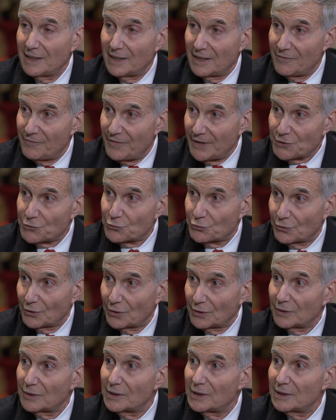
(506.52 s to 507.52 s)

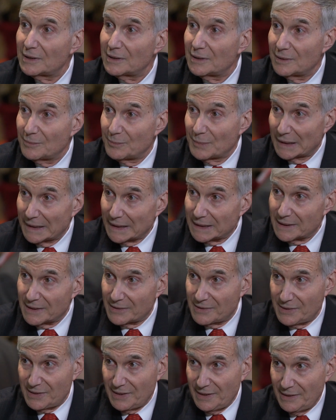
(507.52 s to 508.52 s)
eventual
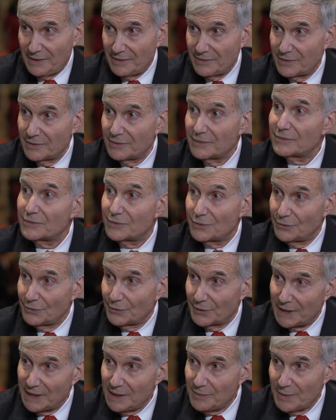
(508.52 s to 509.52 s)
malignancy to
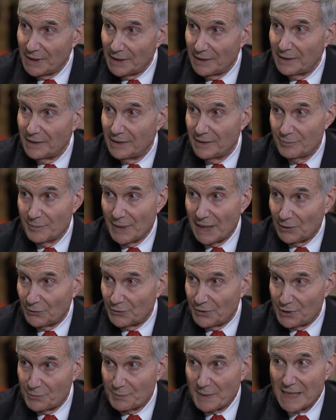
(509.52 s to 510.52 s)
leukemia and
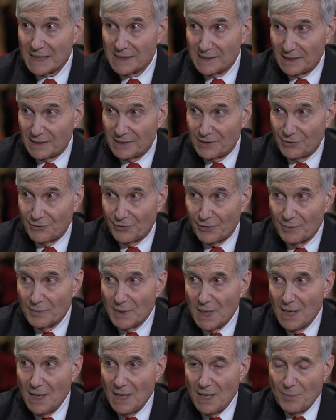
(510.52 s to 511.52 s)
myelodysplastic syndrome,
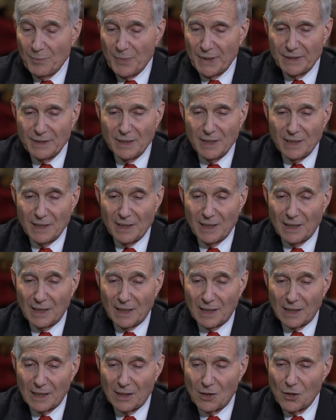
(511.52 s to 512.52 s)
but
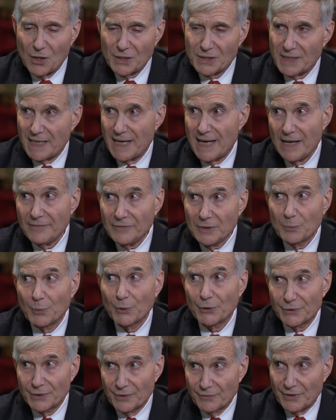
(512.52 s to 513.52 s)
uh, cause a heavy
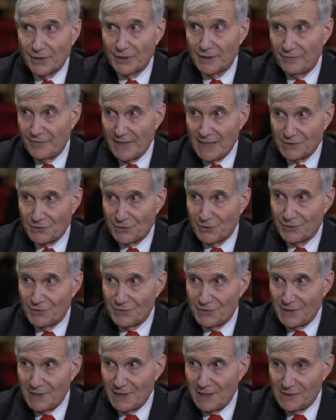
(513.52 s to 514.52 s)
burden of cardiovascular
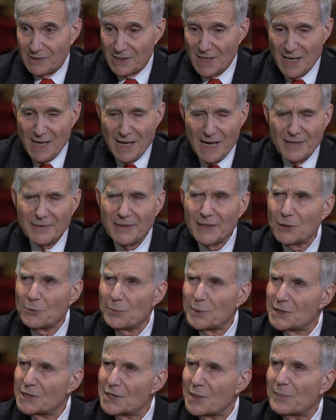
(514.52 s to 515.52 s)
disease. And that
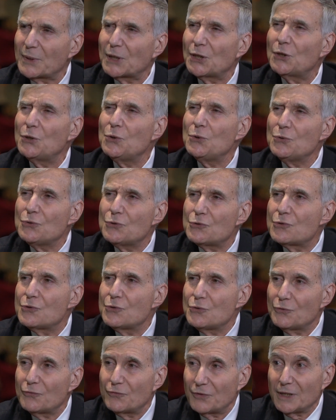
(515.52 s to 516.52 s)
opens up a huge
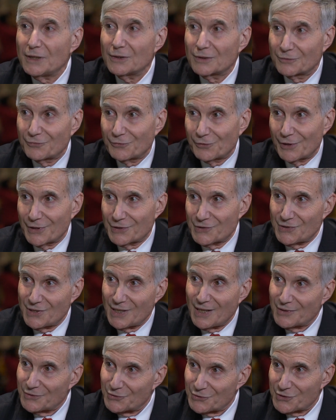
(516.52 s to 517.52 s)
new field for us
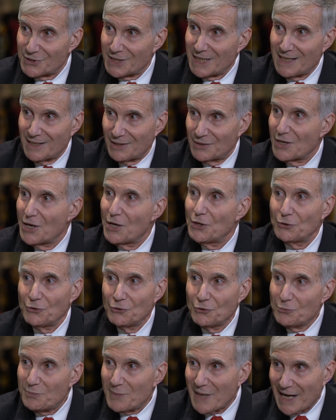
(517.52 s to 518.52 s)
to understand,
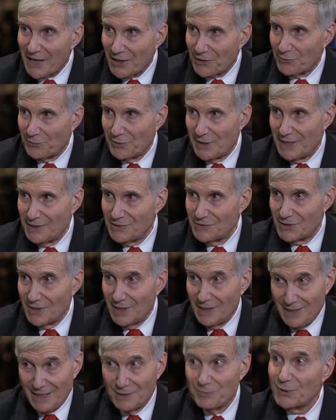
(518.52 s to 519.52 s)
new pathways
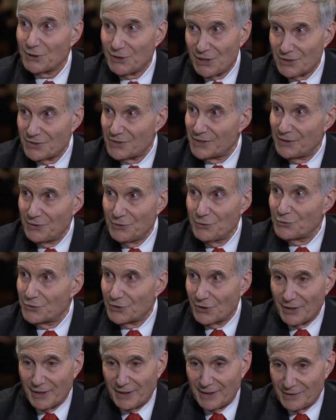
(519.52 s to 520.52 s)
and potentially new
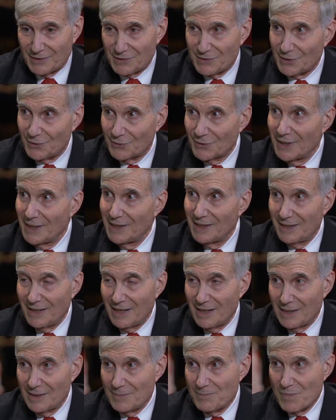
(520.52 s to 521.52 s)
targets. So
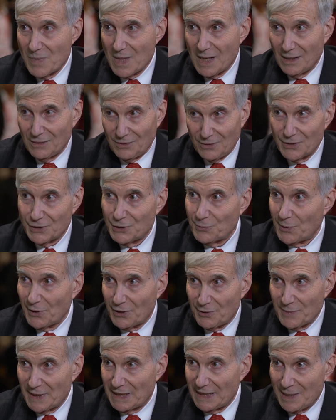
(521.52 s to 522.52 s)
um, a large
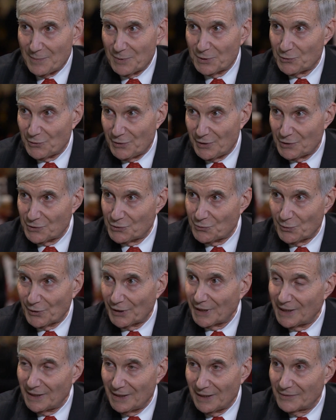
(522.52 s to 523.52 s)
part of my laboratory is
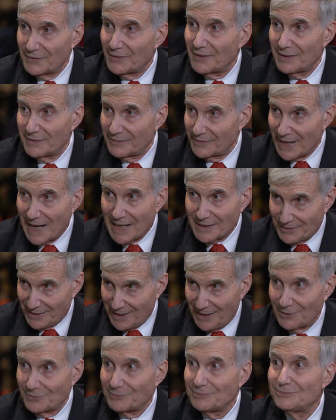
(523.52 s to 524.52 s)
working on that
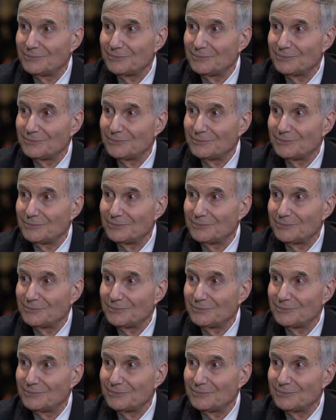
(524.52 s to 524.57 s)
now.